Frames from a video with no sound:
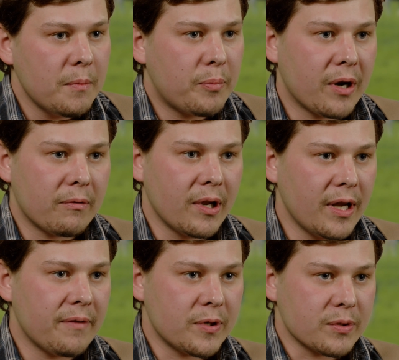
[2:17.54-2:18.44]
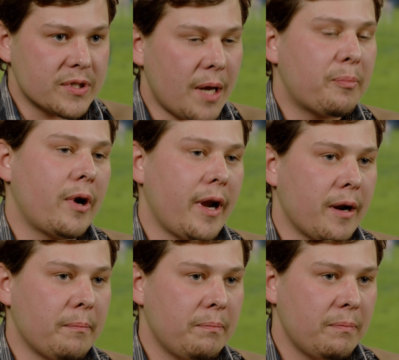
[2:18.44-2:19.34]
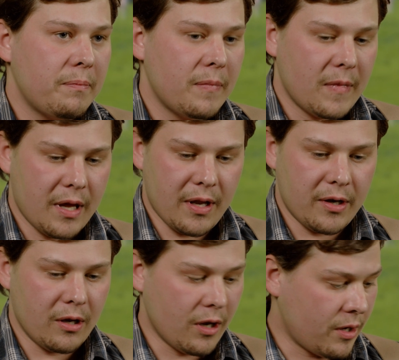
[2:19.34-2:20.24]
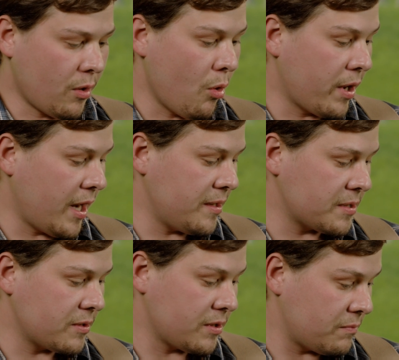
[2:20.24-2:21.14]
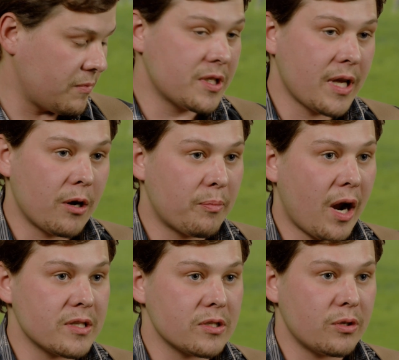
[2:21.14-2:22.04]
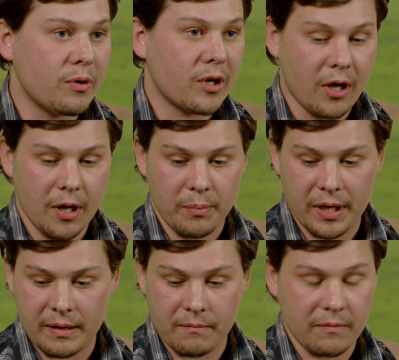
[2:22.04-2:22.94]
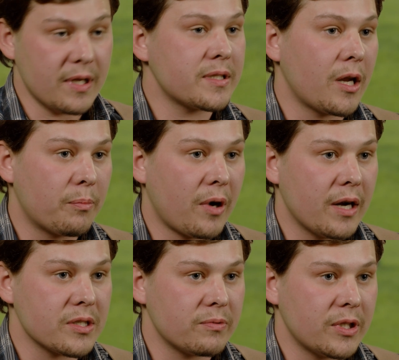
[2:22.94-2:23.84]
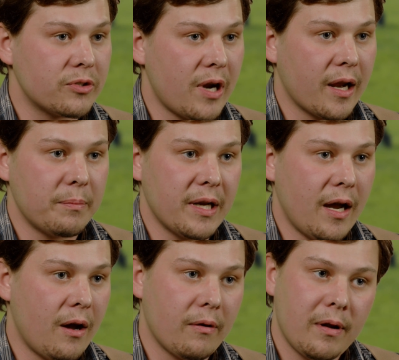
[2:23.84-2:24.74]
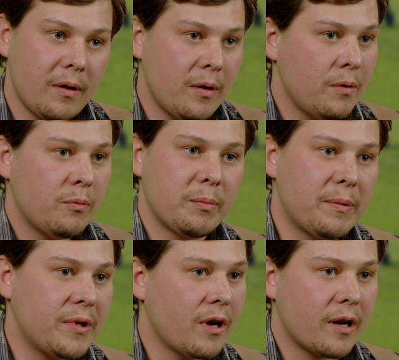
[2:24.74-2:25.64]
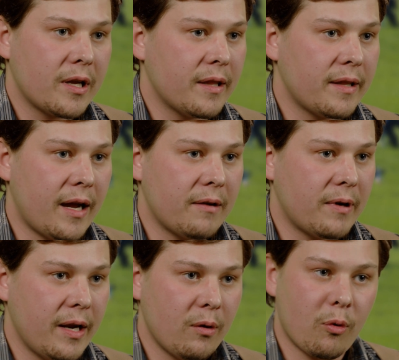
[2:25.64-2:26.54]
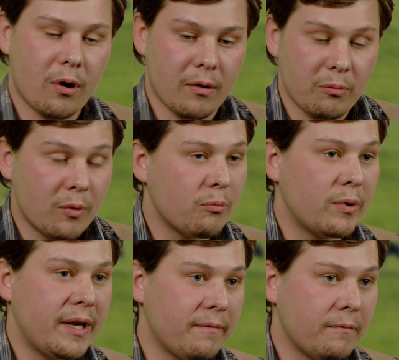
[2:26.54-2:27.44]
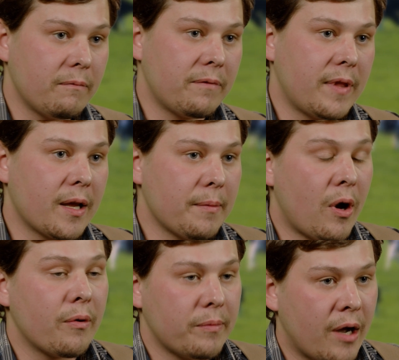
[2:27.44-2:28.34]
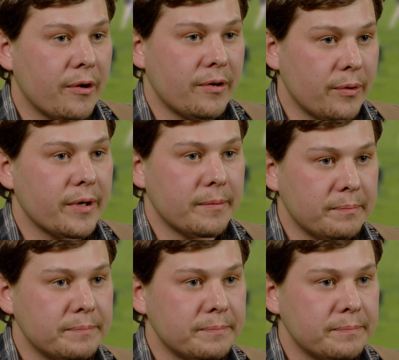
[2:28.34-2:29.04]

But it really, if you separate them and then you look like, okay, this enterprise is doing good, but this enterprise is really dragging me down, well, maybe you got to cut that, right? Or rethink about how you're doing it.